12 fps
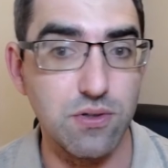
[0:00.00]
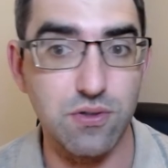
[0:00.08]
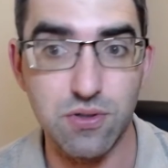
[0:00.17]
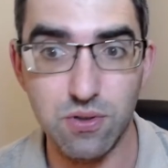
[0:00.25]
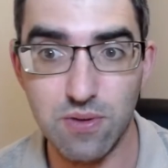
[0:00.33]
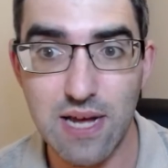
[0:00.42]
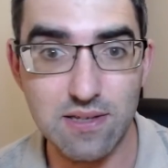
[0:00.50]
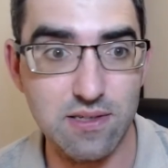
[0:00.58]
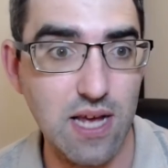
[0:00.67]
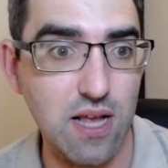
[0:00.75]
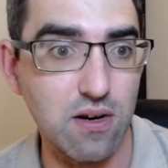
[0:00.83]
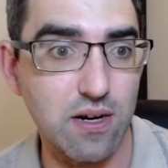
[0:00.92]
to that
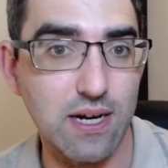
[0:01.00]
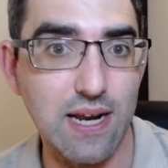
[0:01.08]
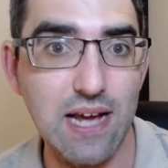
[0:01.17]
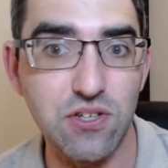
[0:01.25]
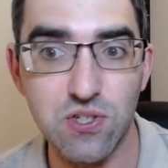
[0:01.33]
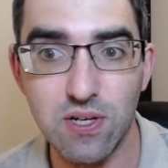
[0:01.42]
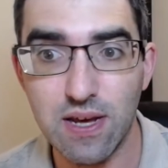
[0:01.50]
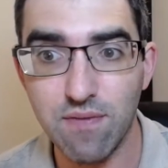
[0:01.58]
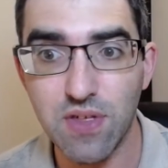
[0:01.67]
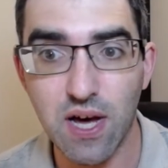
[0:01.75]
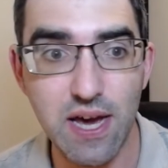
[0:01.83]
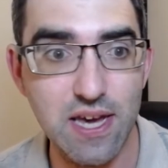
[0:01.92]
cellular connection if the
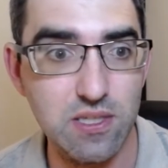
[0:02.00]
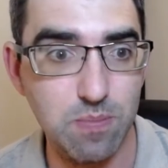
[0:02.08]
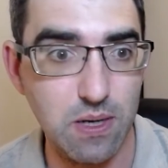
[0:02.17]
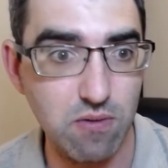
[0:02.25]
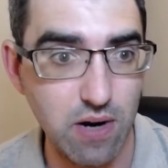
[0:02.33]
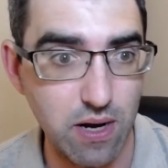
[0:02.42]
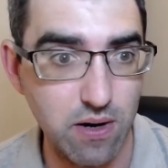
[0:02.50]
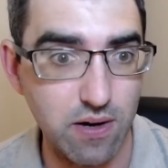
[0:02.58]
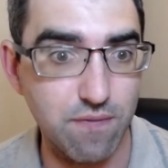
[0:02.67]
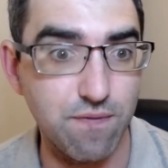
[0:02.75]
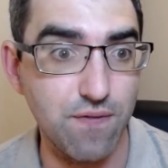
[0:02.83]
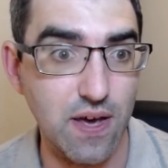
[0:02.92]
ISP router
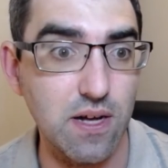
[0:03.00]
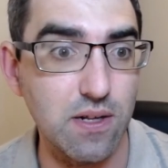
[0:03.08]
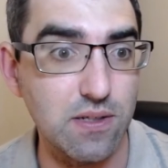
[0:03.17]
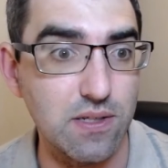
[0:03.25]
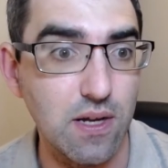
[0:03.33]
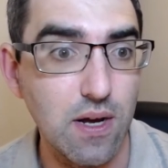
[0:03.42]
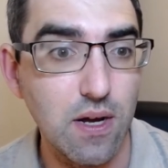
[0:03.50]
fails.